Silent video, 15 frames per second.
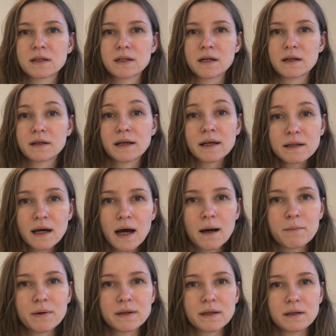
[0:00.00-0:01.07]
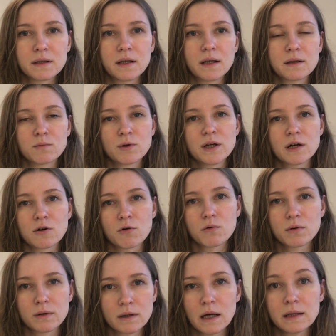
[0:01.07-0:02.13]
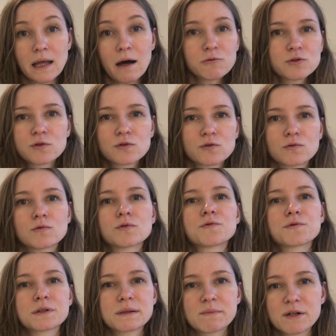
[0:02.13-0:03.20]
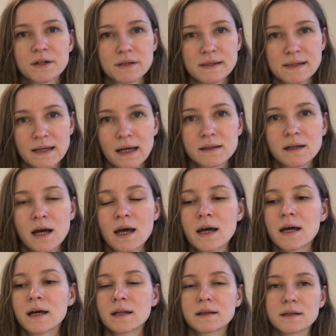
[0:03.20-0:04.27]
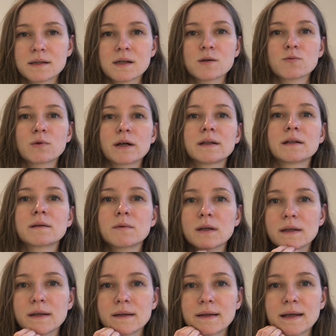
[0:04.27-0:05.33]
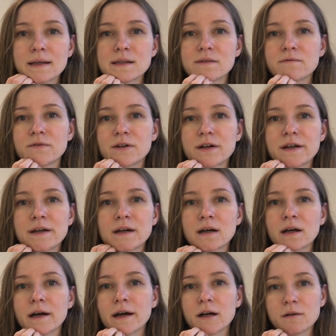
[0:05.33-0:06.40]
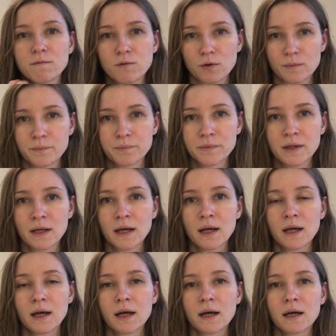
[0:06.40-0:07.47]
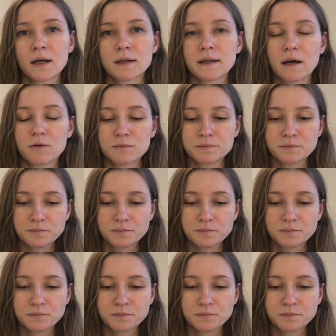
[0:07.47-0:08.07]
that it can happen and, and we are allowed to to experience that this is when it, it gets very helpful now